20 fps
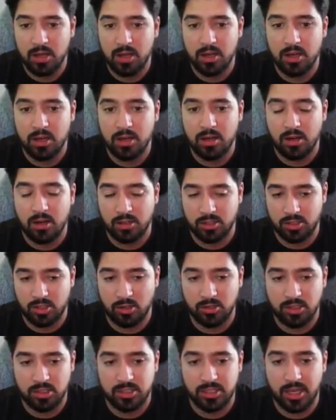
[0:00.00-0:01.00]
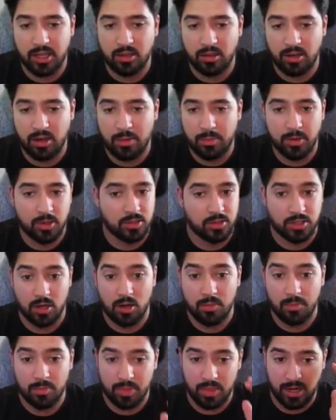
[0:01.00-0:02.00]
I'll start to scale it up and I'll say, oh,
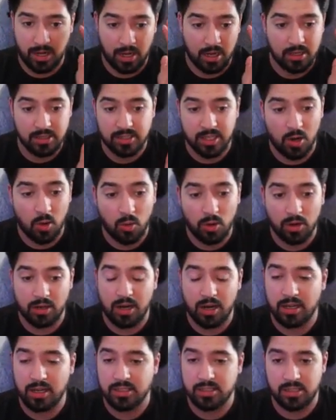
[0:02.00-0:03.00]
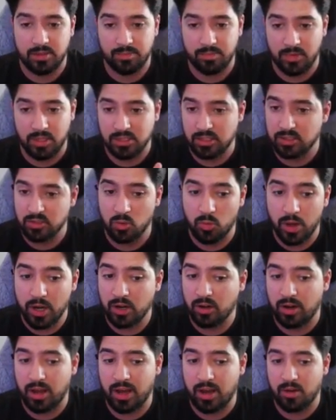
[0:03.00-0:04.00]
I got to stay organized. This is a winner
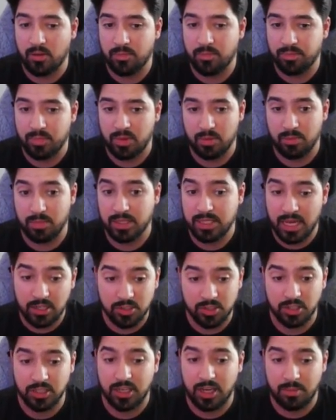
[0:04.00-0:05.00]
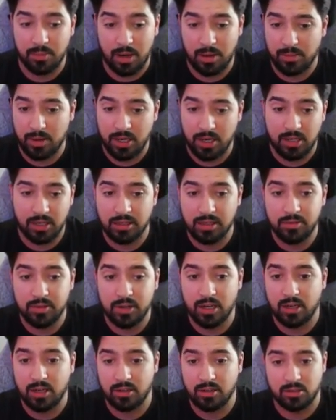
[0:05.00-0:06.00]
now. Potentially, I'm not going to leave it in
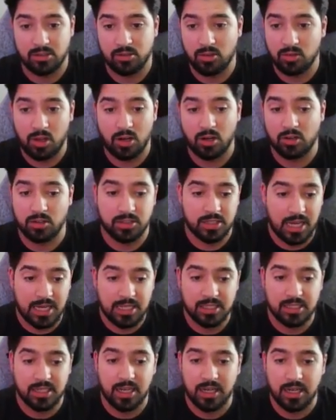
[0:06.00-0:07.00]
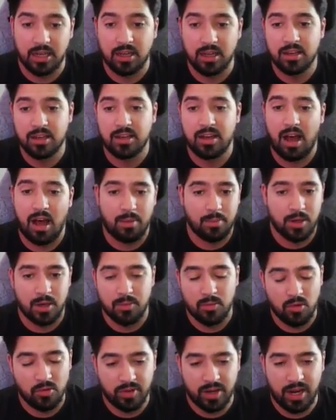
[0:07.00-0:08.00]
here. It's no longer testing. I'm going to
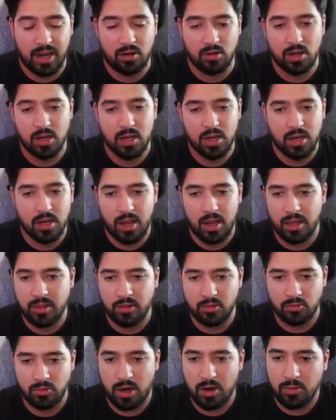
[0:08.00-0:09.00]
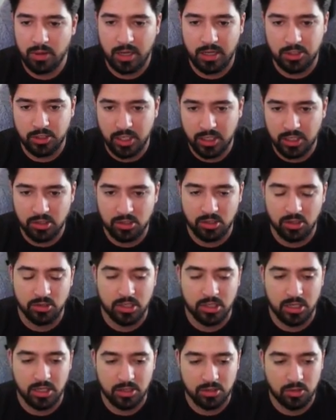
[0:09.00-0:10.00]
move it out. And then right when I change those
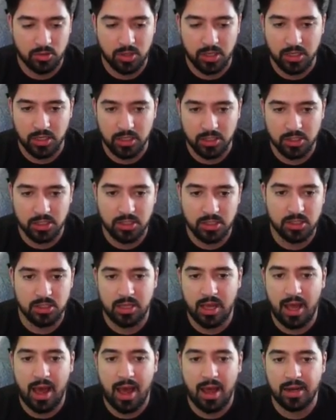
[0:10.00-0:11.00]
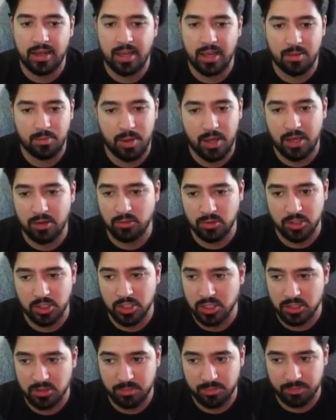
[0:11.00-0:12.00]
initial conditions, the ad campaign will
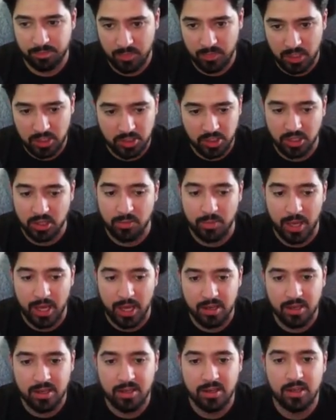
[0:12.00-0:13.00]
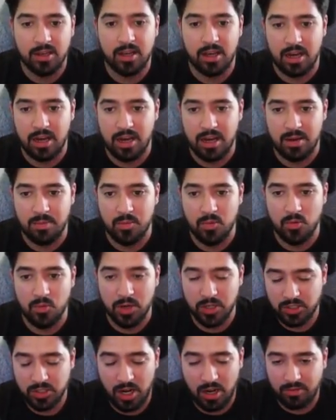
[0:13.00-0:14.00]
just shit the bed. which
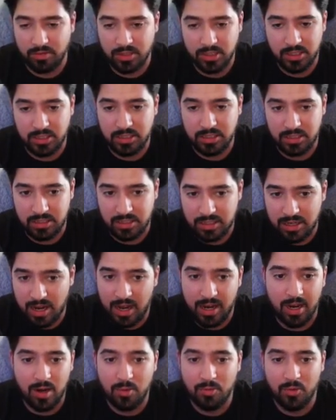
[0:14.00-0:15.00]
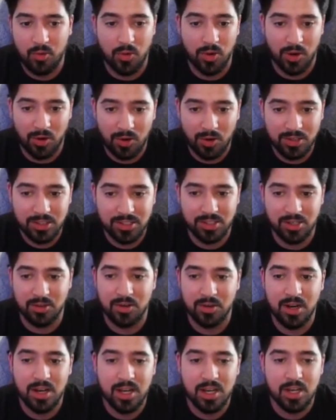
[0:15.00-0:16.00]
obviously is not helpful at all. So
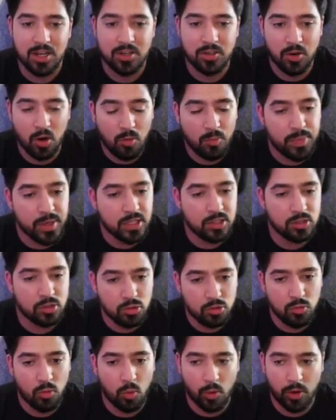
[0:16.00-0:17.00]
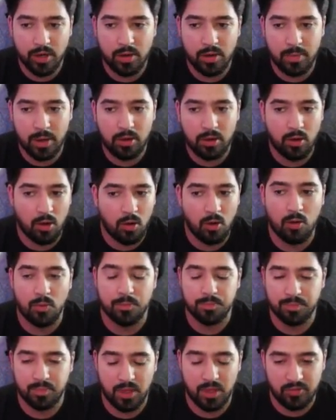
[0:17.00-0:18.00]
don't be too worried about, oh,
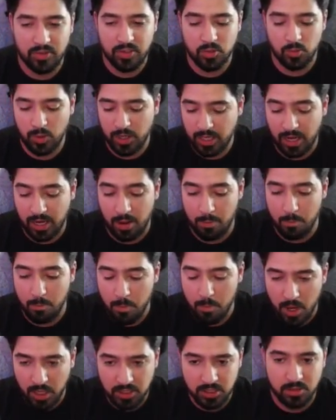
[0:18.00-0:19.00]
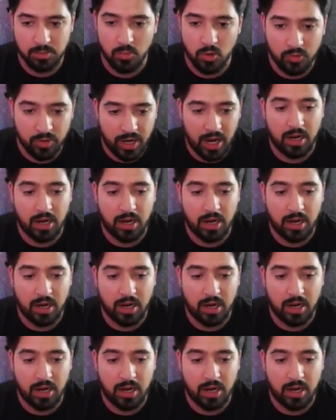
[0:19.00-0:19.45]
if it's winning, I must move it out of the